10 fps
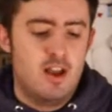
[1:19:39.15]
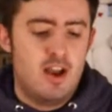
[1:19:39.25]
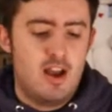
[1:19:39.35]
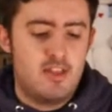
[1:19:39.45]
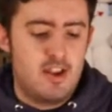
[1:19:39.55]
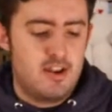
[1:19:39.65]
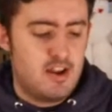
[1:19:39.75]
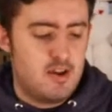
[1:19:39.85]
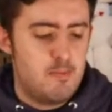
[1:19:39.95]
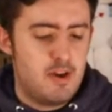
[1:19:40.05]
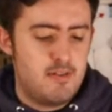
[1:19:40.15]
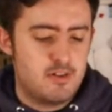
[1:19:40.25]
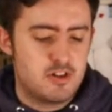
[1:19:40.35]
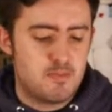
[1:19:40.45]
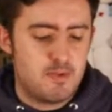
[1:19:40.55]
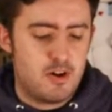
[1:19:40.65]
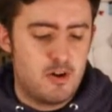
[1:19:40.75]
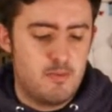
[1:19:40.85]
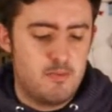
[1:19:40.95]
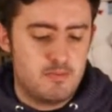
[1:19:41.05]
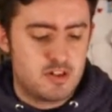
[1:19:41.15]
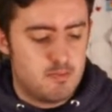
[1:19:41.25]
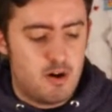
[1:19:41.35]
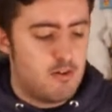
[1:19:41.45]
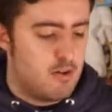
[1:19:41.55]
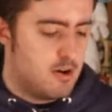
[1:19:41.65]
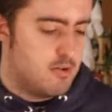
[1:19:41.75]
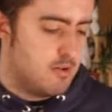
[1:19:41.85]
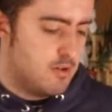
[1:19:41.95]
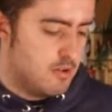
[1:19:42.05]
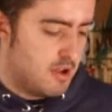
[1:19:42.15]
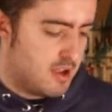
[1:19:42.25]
and then they appear on Shop at Home tomorrow or like